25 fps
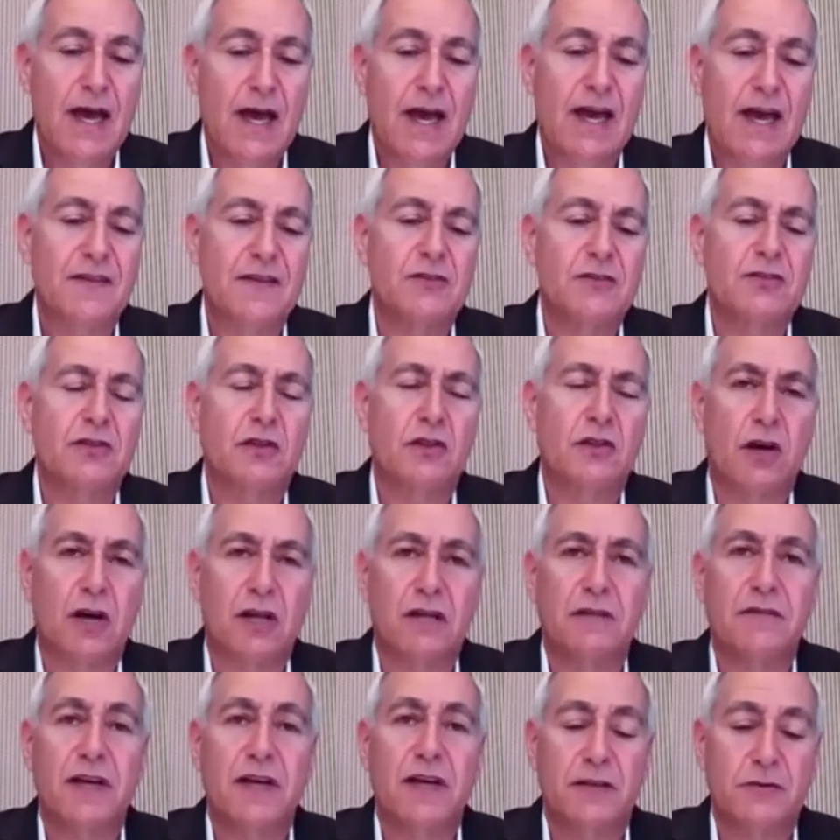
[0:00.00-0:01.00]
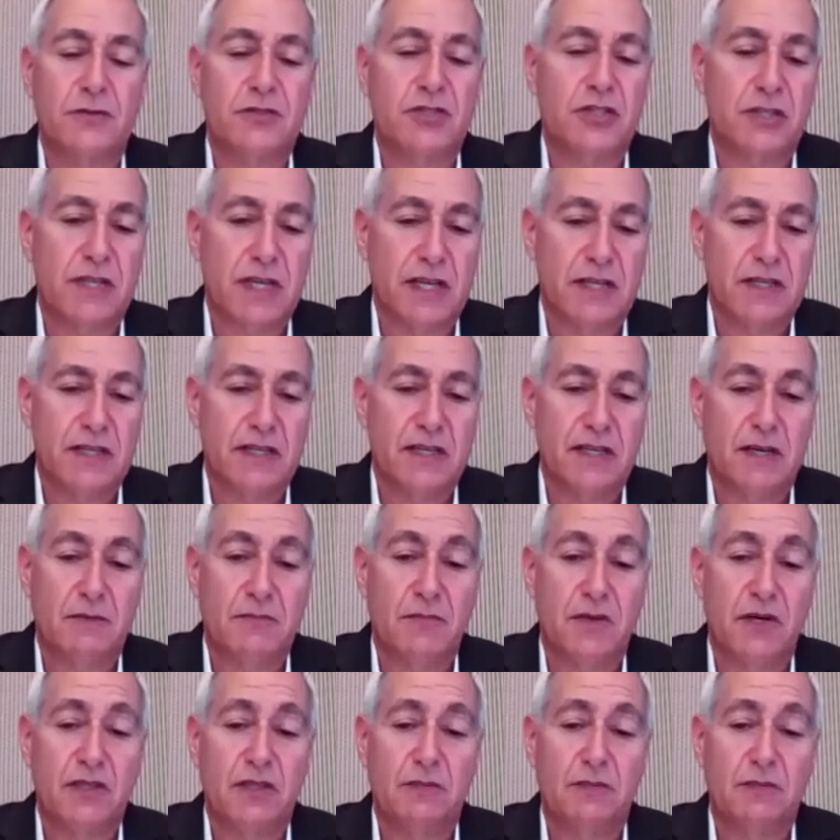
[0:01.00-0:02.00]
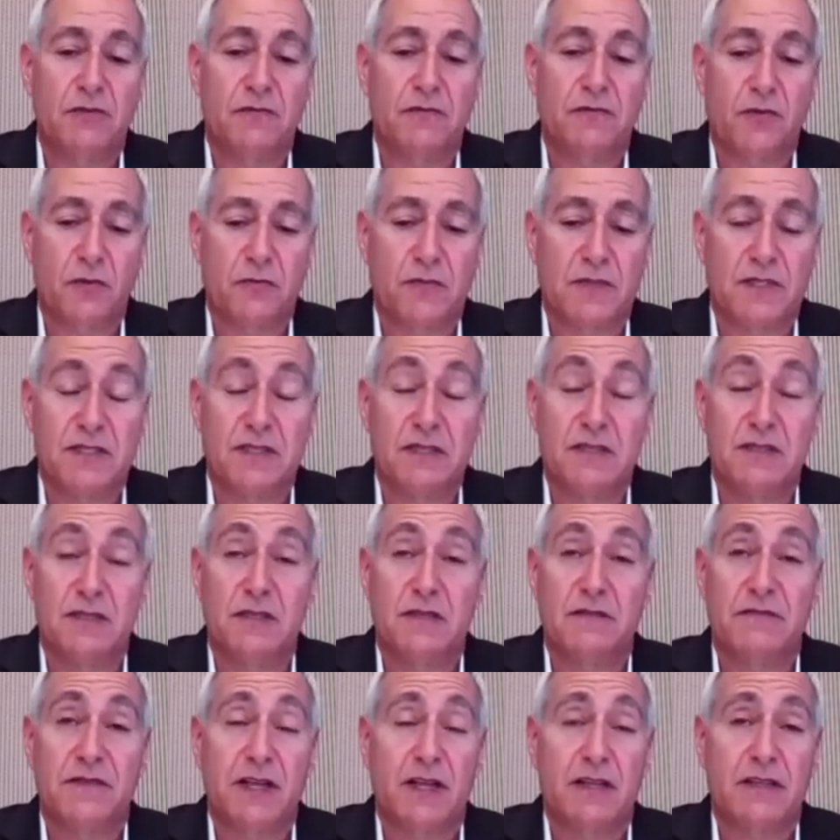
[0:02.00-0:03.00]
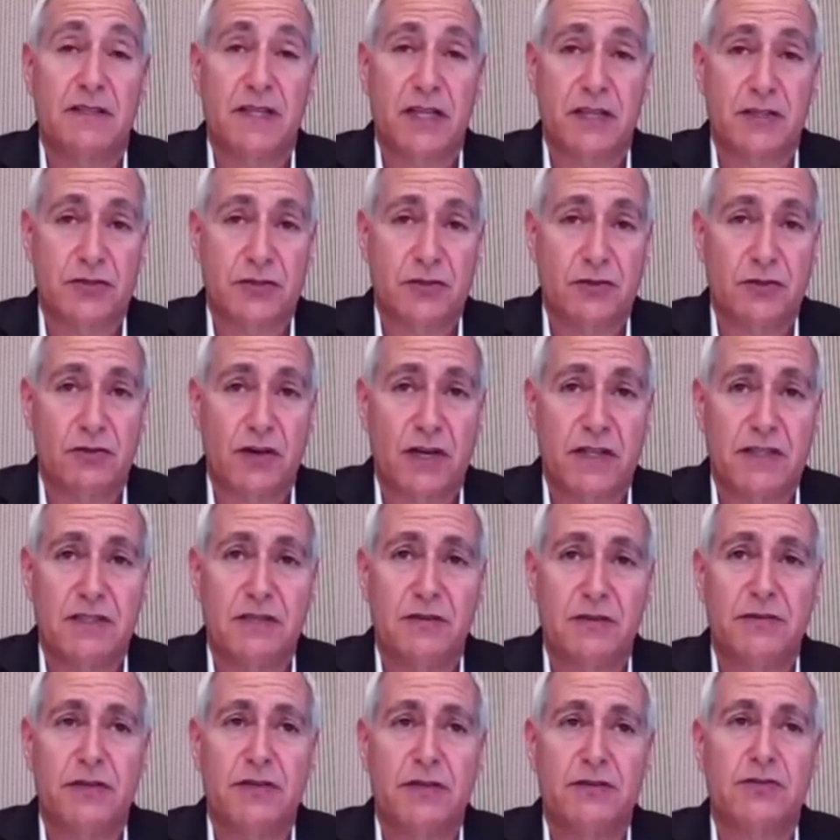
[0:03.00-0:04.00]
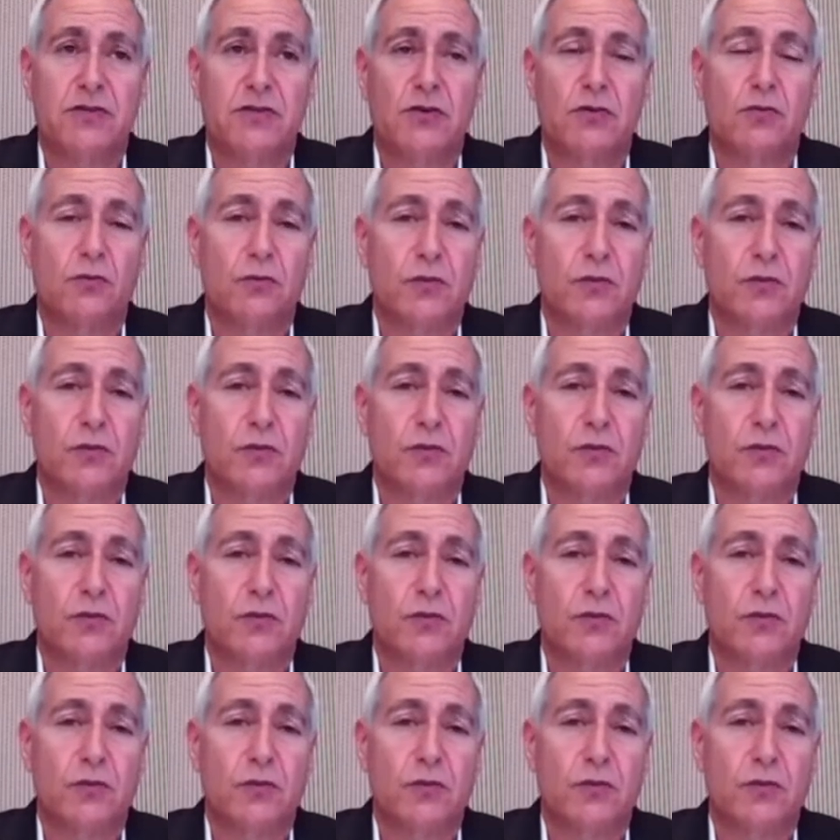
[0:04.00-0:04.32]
And there's a lot of heterogeneity among the performances and the validation criteria, so